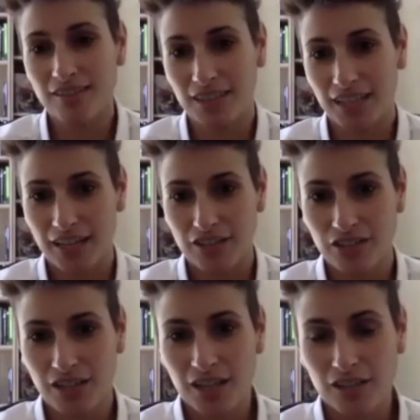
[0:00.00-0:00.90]
in the
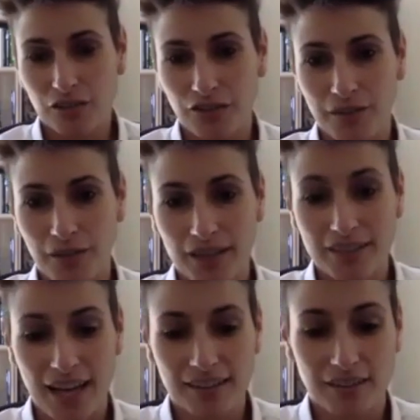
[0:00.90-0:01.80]
cage. So for the monkeys
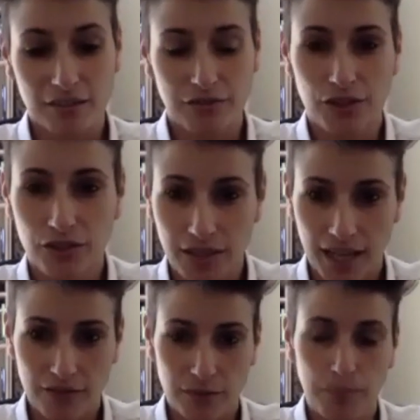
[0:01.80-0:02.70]
to access the food, they
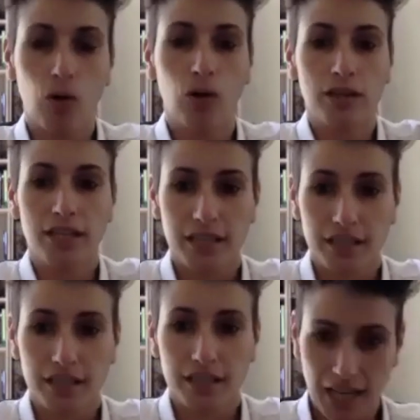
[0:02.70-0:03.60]
have to pull
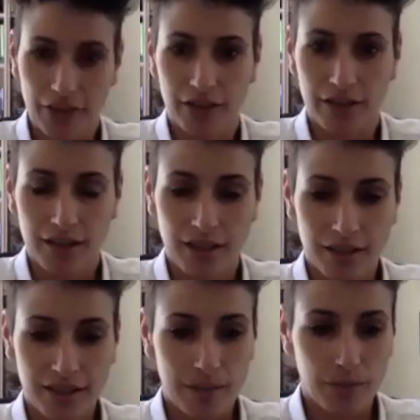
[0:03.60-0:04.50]
in together
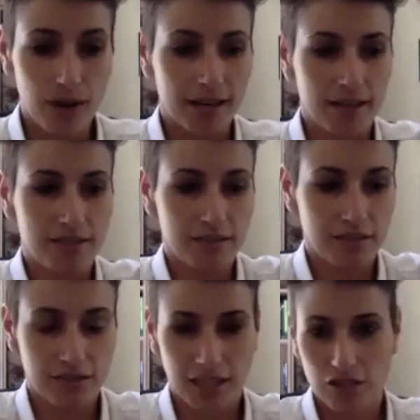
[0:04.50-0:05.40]
the apparatus
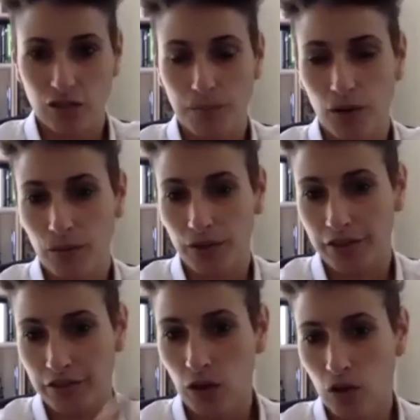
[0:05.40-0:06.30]
to get to a point where
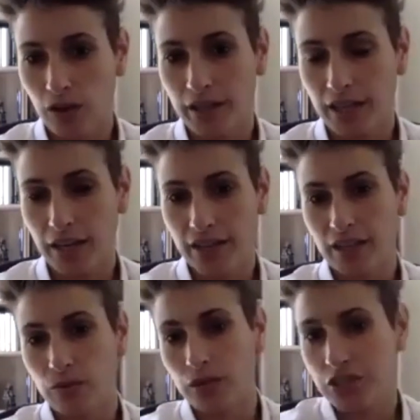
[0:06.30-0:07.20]
there's a hole in it and they
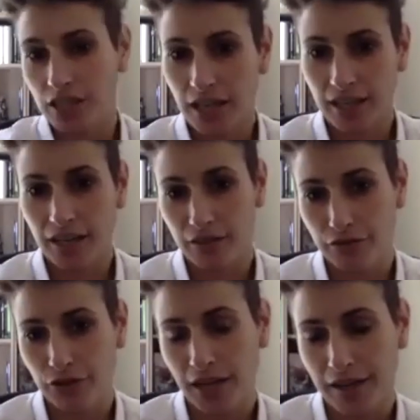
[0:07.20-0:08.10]
can reach in and get the
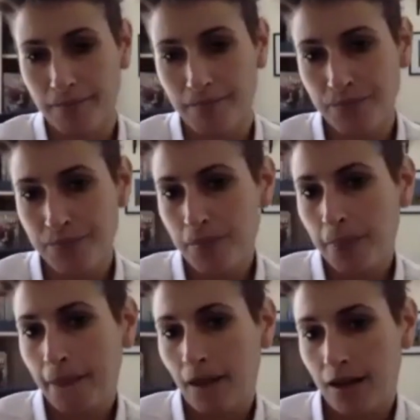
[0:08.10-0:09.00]
food
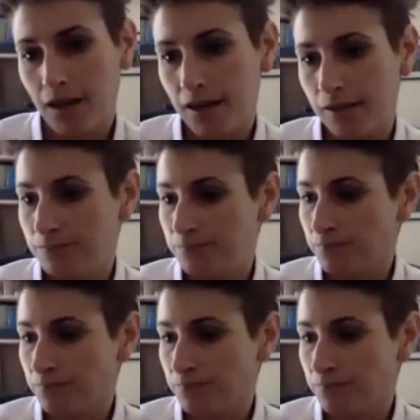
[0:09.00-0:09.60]
item.